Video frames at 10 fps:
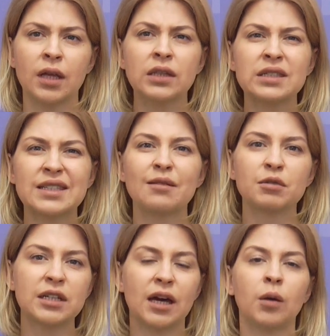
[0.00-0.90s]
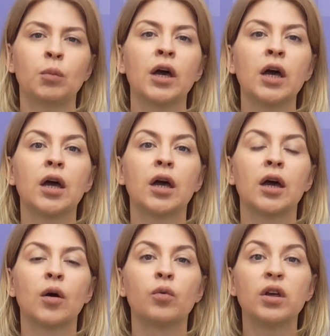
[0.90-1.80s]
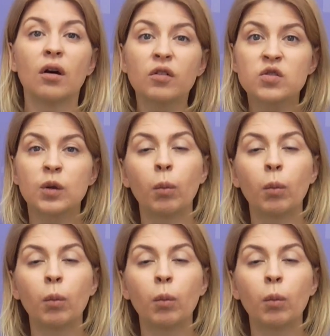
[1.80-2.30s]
At the same time, we also